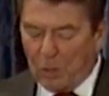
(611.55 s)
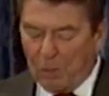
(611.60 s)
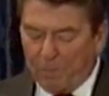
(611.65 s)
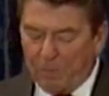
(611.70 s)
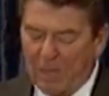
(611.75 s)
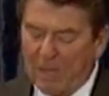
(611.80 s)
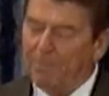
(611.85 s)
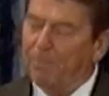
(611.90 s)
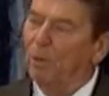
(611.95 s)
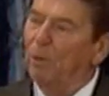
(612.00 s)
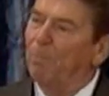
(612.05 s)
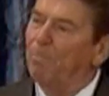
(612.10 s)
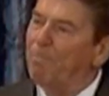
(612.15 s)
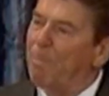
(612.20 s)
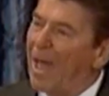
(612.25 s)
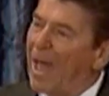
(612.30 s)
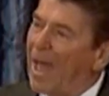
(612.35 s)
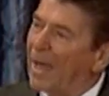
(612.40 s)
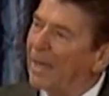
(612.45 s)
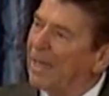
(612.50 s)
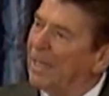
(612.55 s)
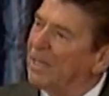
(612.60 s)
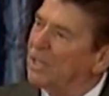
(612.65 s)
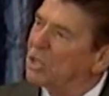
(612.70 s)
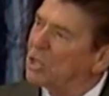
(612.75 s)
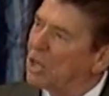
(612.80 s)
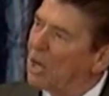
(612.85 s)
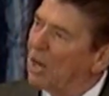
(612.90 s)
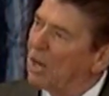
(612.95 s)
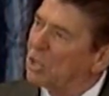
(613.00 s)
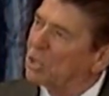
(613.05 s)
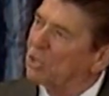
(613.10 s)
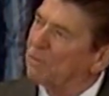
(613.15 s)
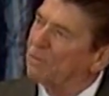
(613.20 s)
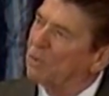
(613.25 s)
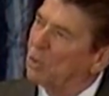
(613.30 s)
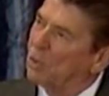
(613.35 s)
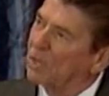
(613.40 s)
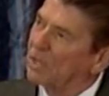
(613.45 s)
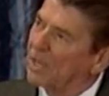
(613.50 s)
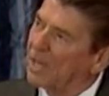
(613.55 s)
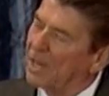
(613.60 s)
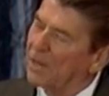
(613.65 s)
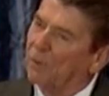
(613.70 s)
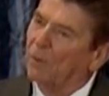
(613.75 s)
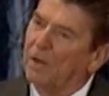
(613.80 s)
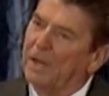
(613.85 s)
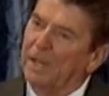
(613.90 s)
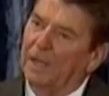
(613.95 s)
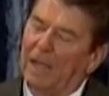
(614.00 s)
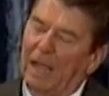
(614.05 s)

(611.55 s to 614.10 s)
the people, back in charge of your country